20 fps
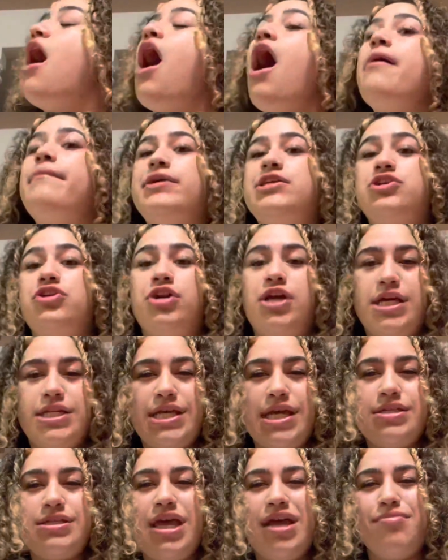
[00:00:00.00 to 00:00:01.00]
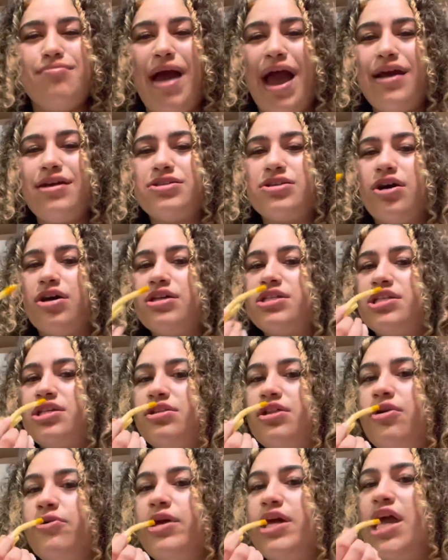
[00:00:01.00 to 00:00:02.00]
Hot mustard. It tastes like mac sauce,
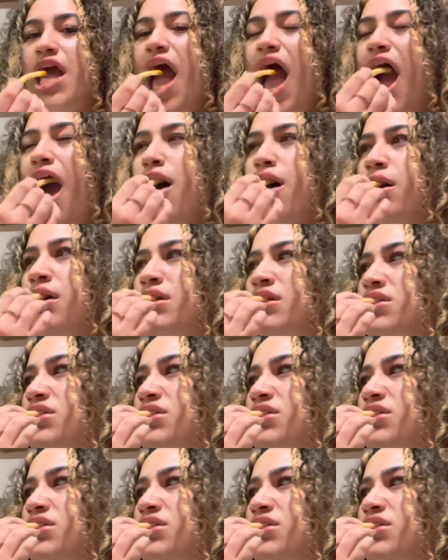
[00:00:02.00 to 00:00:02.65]
Loki. It's pretty good.